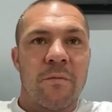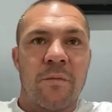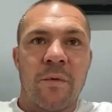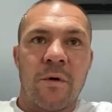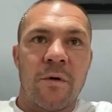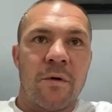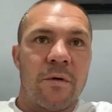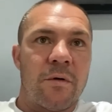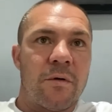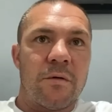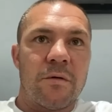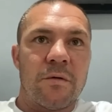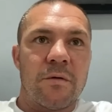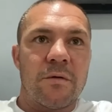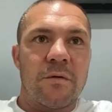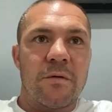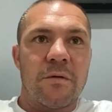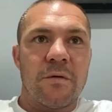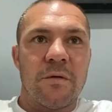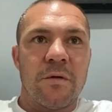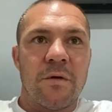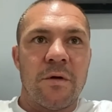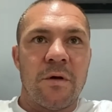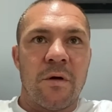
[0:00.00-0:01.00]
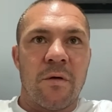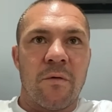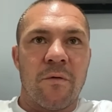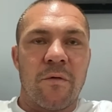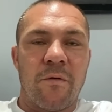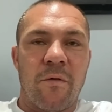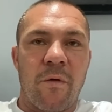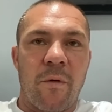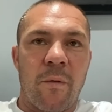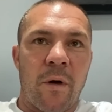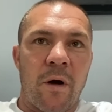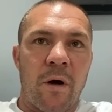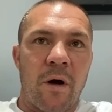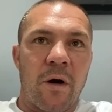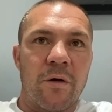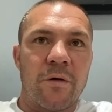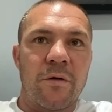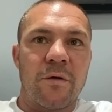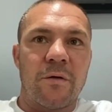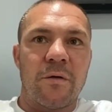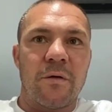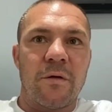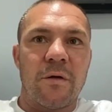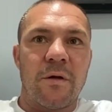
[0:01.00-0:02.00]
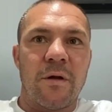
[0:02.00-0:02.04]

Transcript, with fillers: but you know the reward.